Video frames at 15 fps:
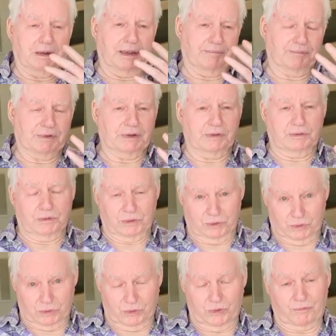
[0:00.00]
lived in
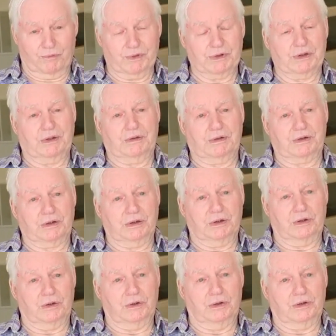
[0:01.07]
York for 60
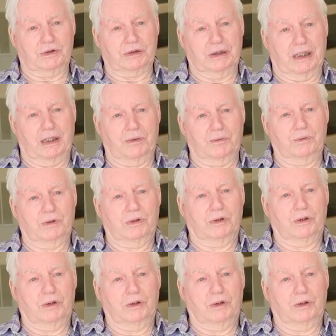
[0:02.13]
years now,